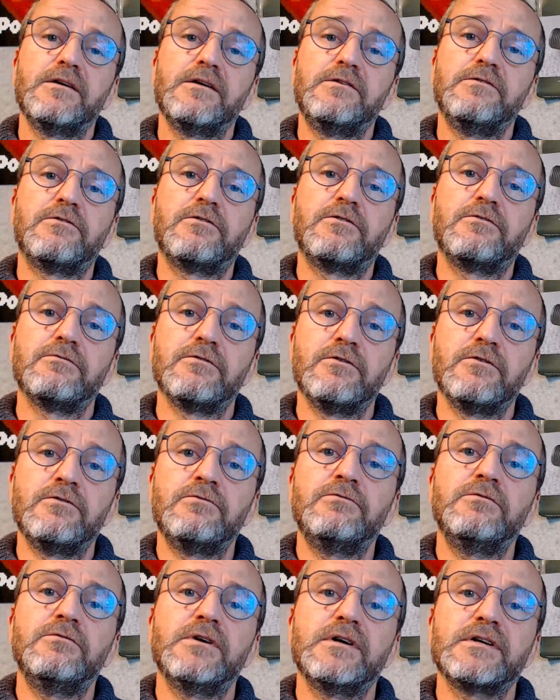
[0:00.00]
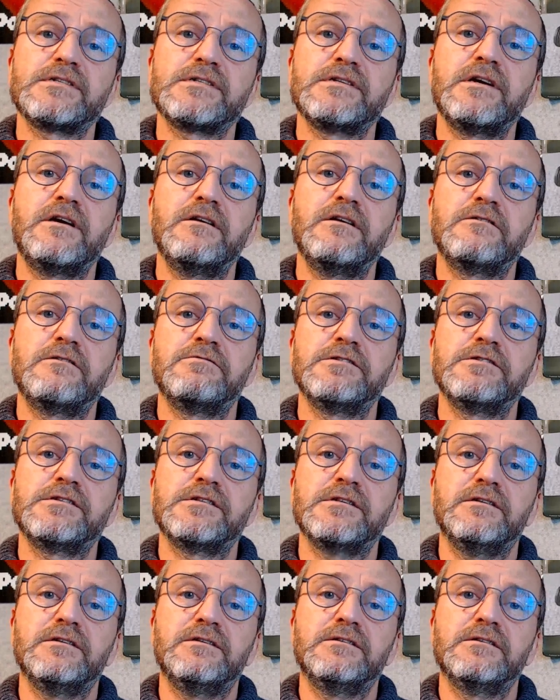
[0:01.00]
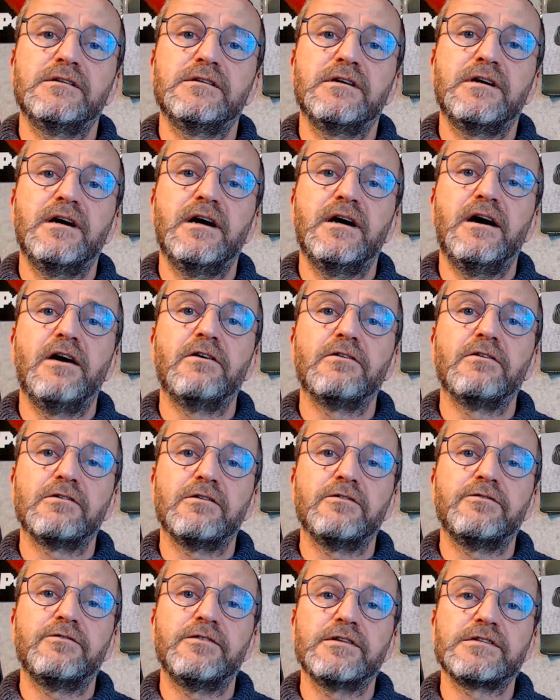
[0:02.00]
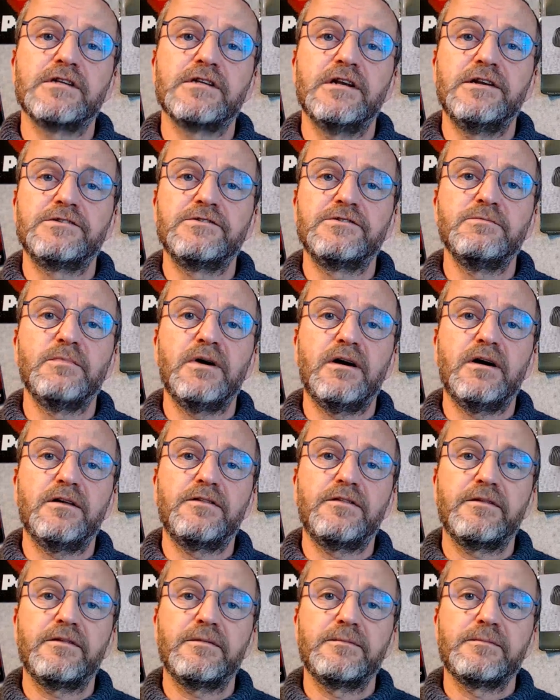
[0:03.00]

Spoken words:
you grow a single crystal out of the silicium bath.